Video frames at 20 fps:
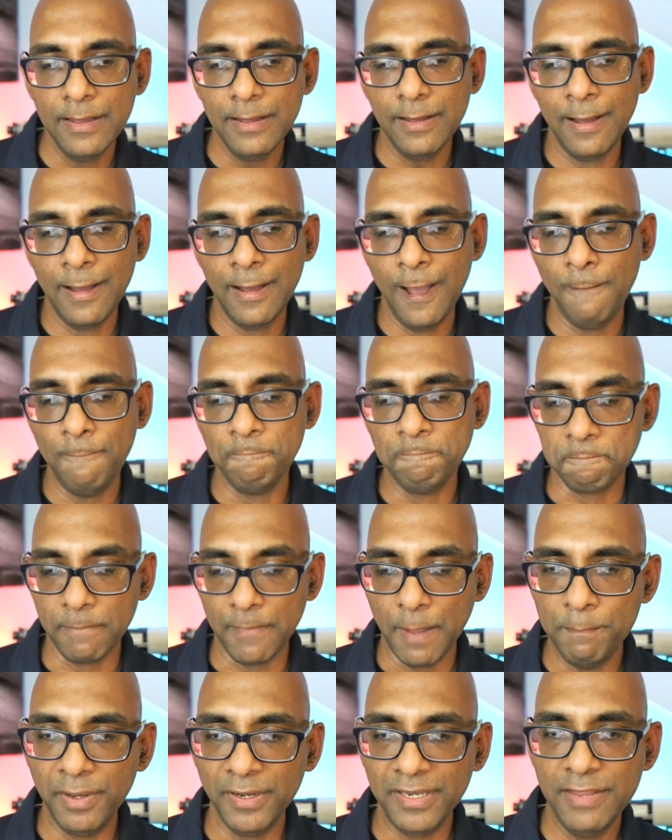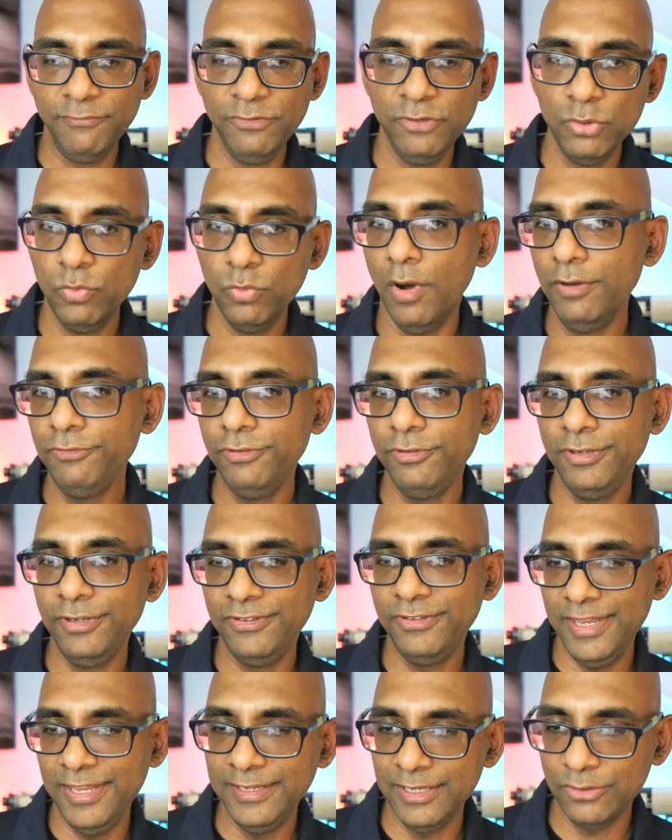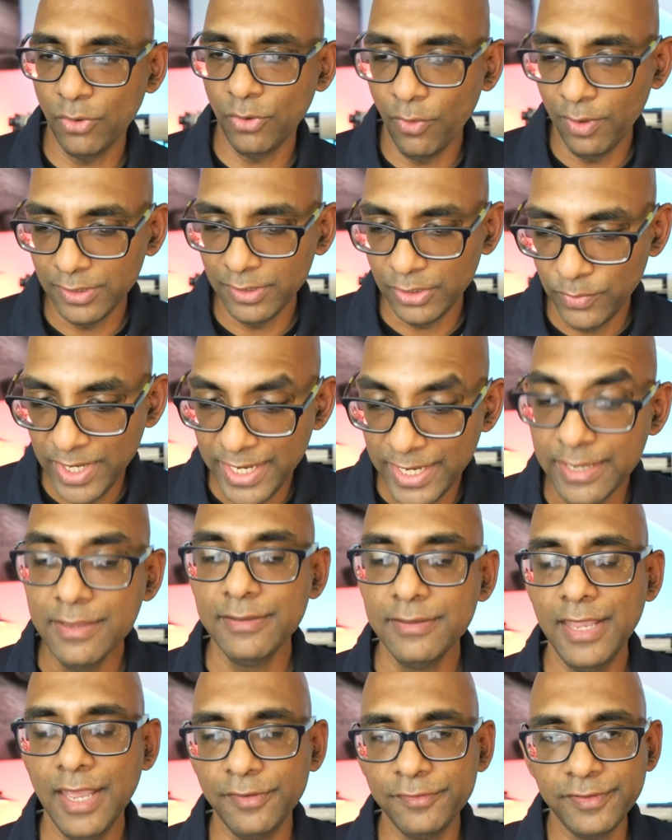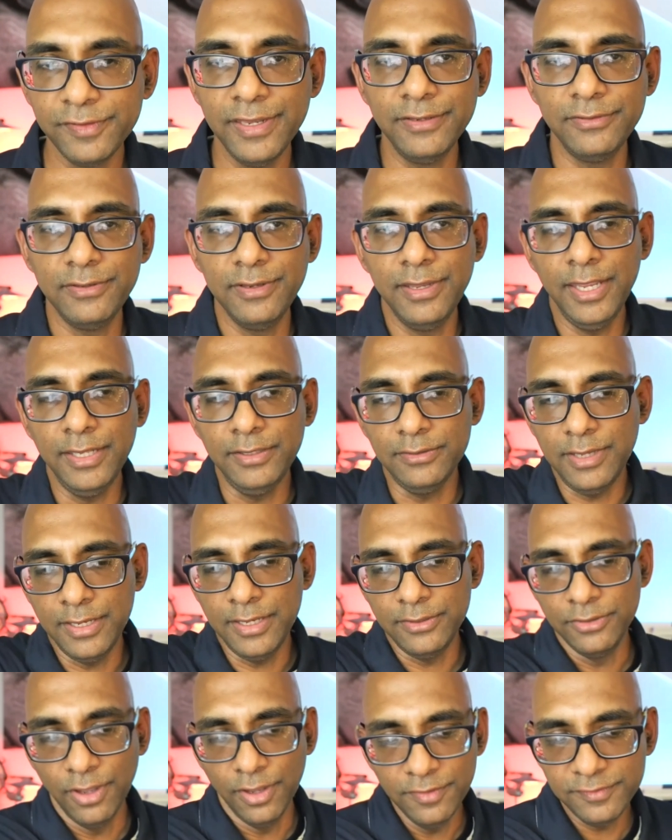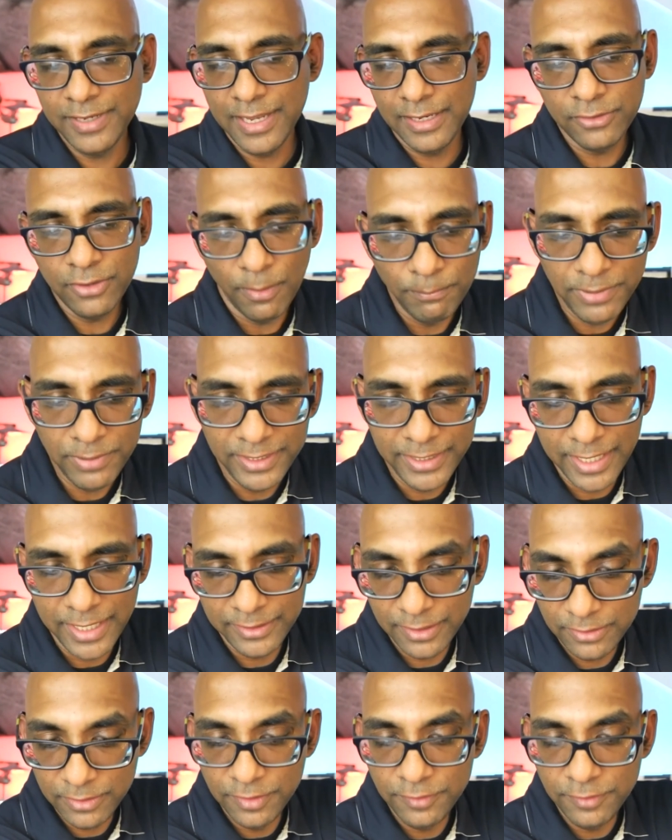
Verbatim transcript: Um, but if you want to take it all the way, yes, it it it does get complicated.